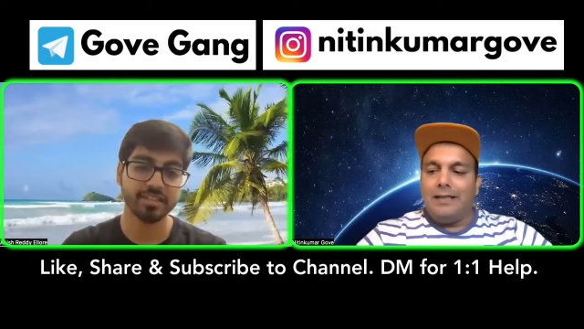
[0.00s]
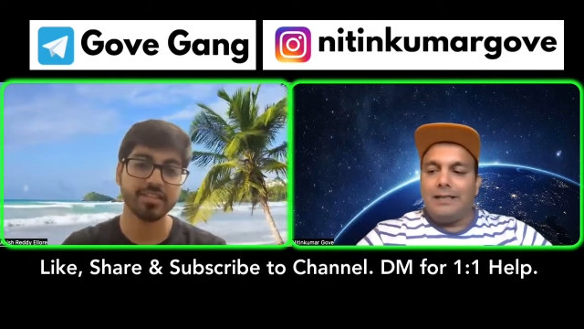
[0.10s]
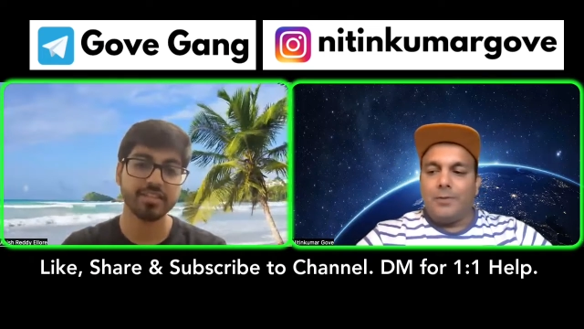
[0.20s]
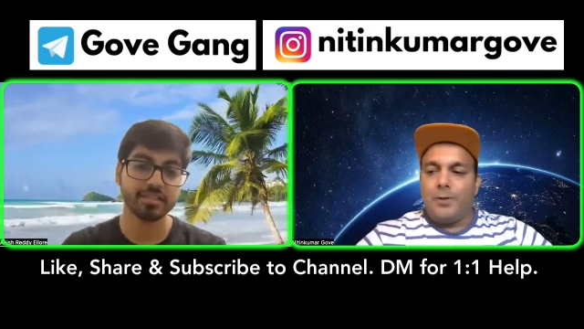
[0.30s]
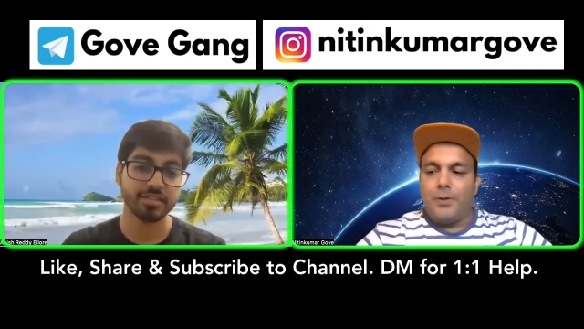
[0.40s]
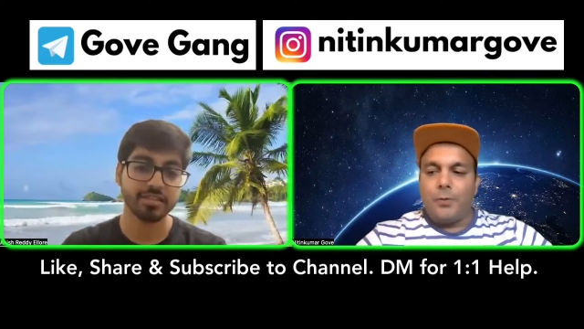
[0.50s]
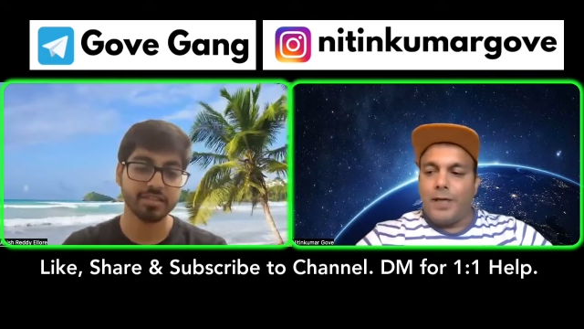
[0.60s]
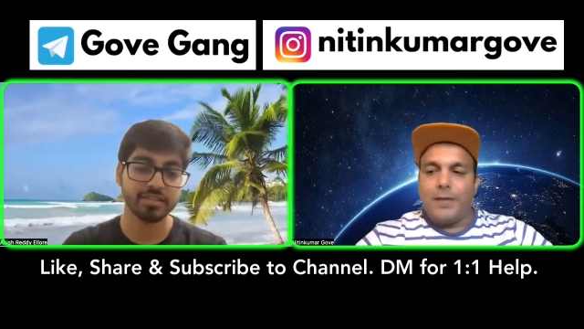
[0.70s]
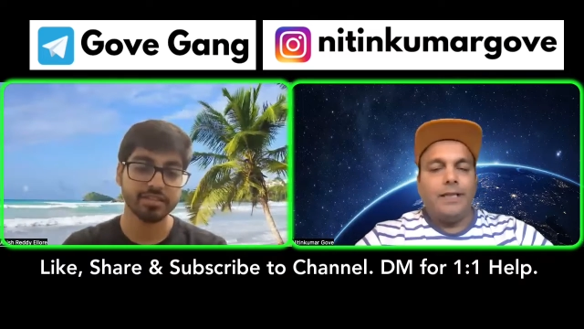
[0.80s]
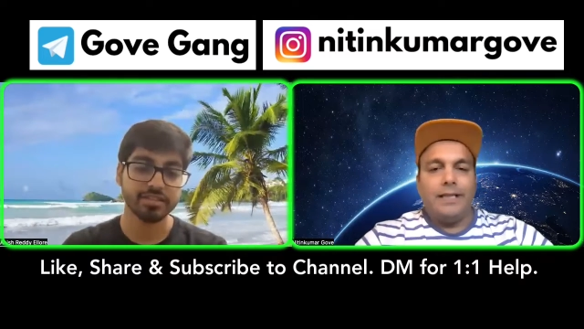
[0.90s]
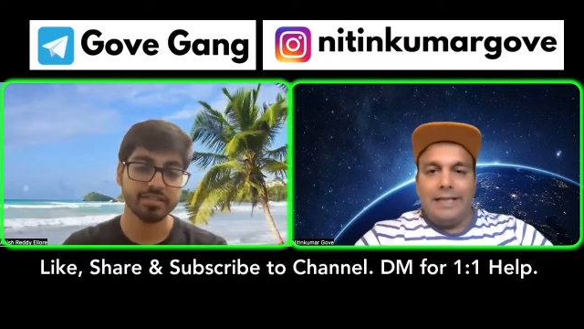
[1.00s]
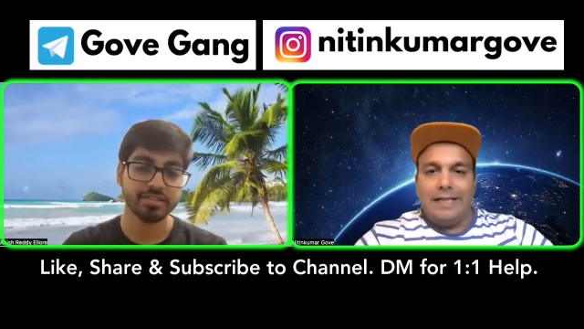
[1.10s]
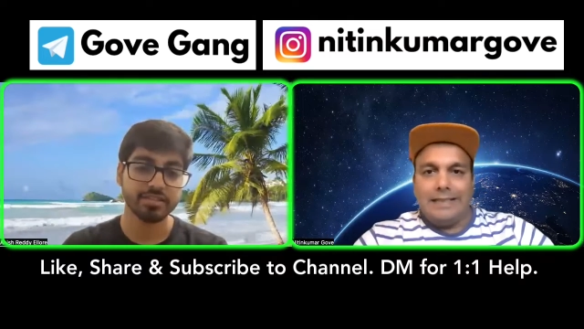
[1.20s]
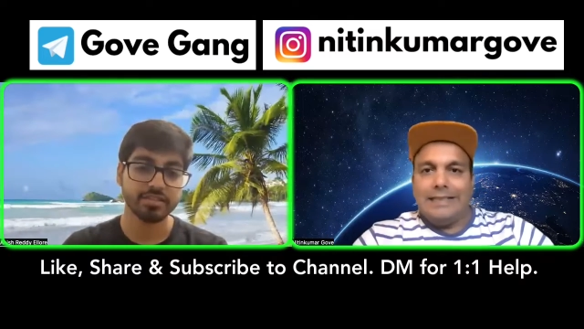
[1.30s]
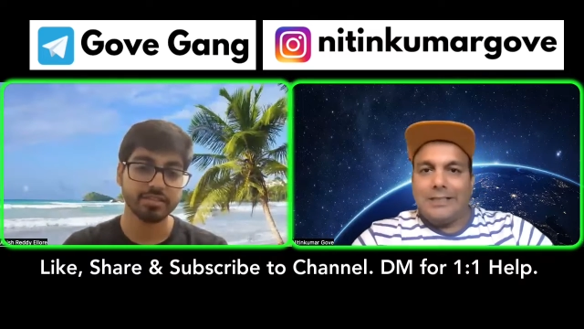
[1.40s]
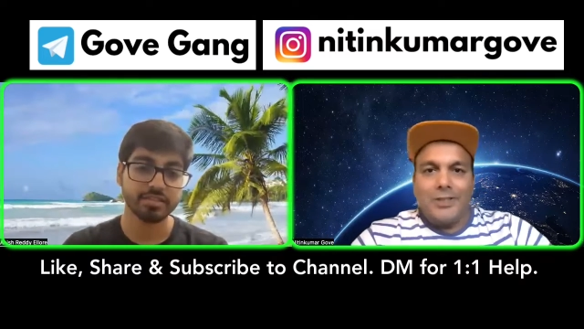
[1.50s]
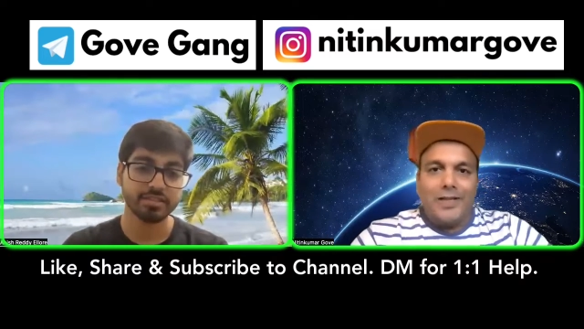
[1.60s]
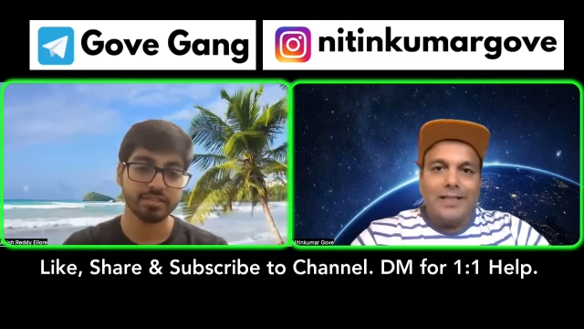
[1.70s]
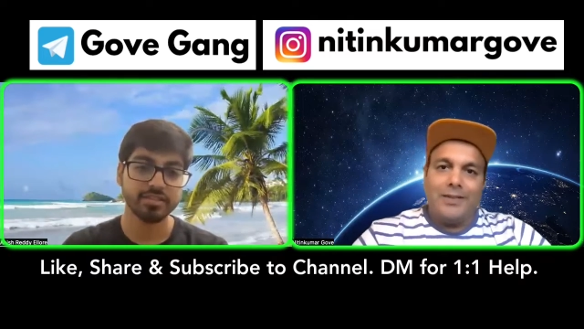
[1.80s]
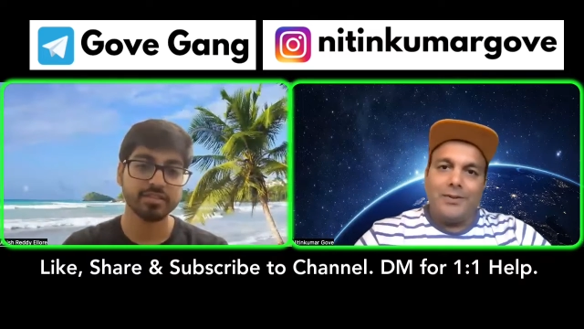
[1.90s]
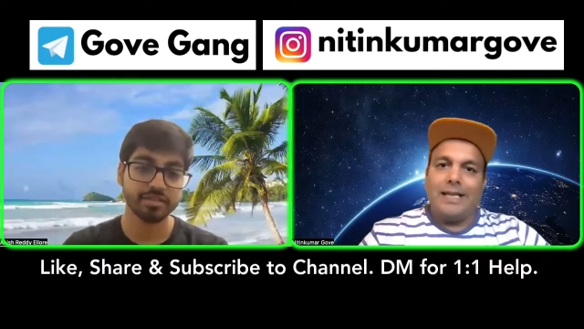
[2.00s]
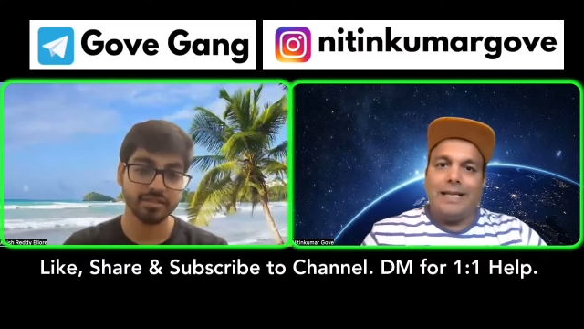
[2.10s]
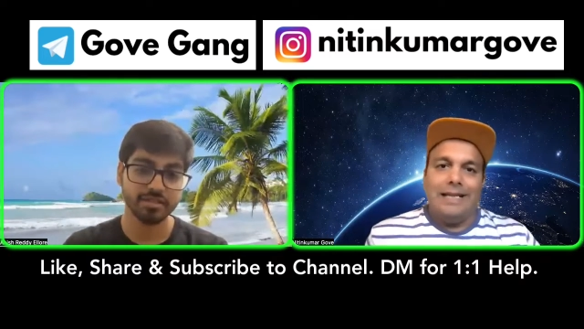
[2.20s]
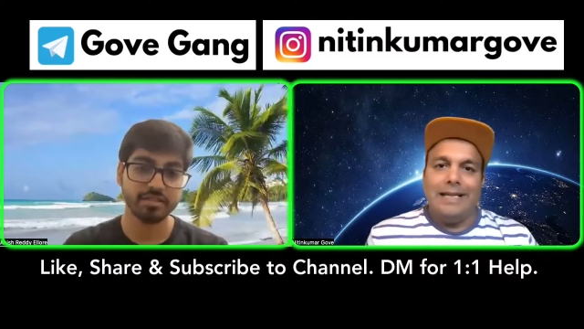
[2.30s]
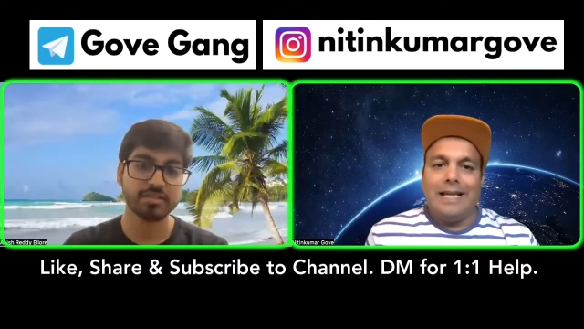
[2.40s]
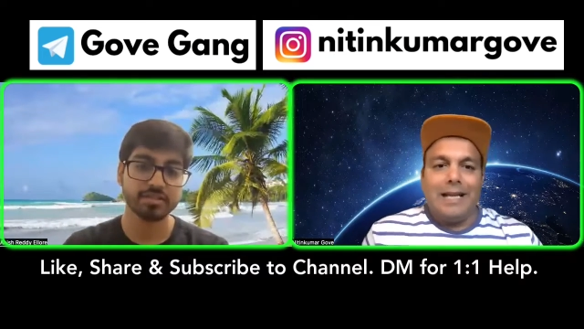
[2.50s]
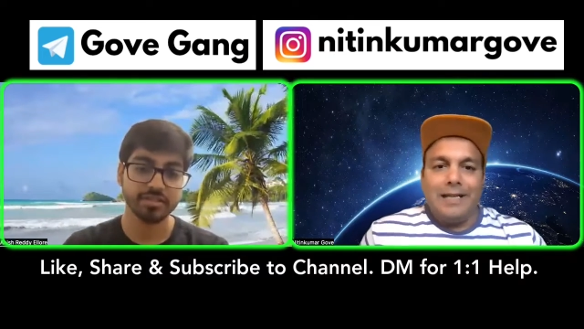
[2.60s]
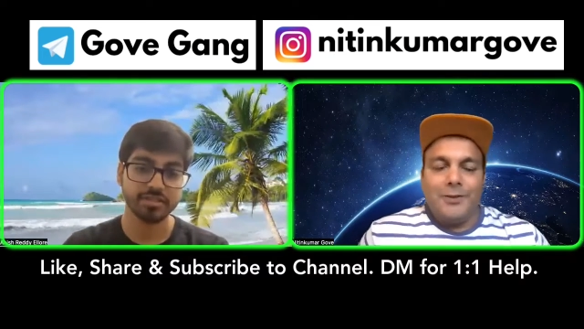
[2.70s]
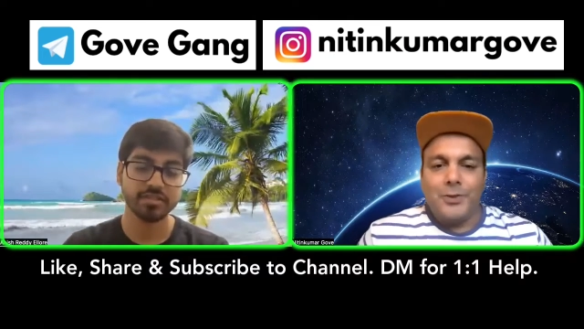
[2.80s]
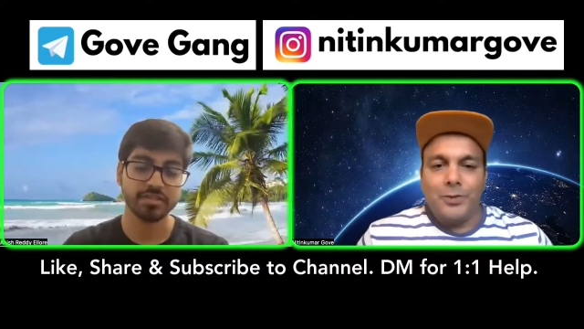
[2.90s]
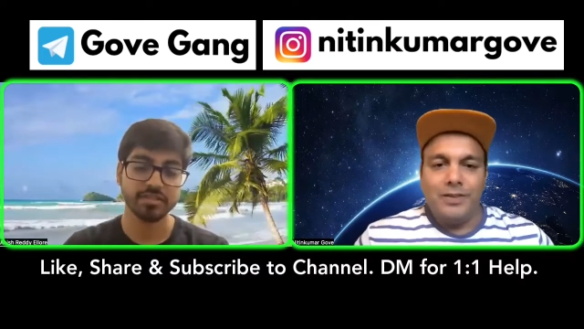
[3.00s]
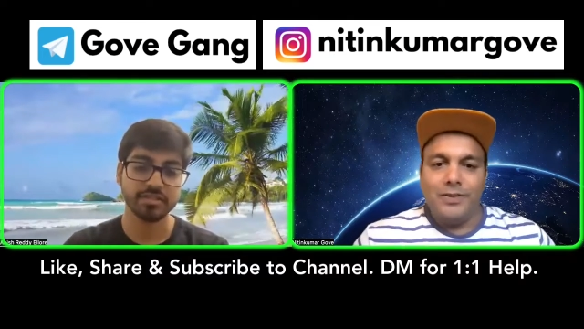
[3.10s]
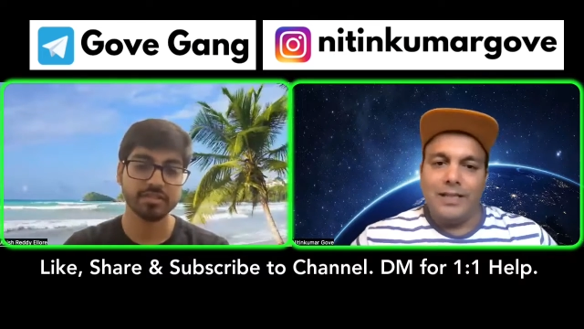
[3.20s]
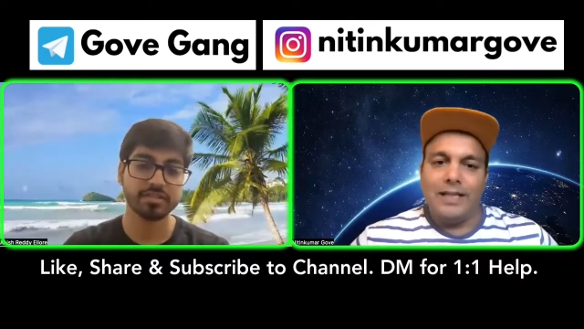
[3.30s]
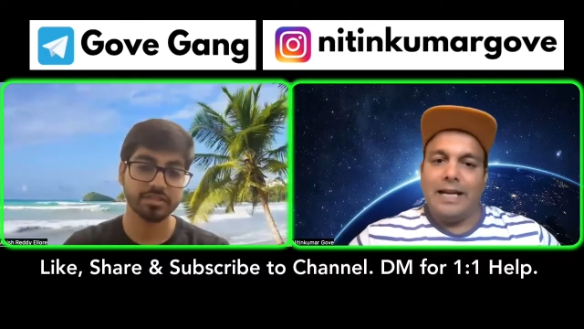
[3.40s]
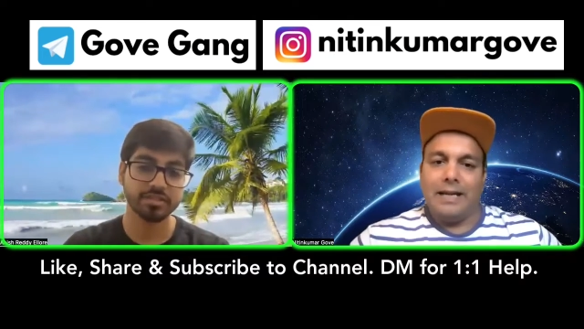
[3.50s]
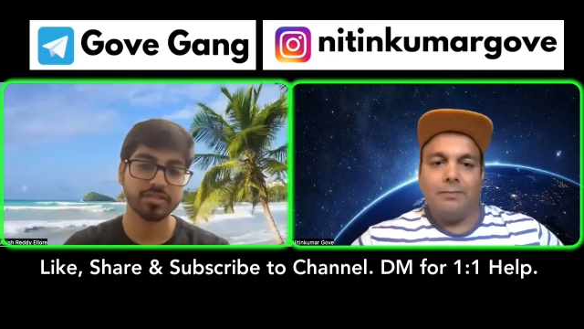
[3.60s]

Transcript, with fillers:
Speaker 1: it's about whatever it takes it's not that okay in india it used to be okay i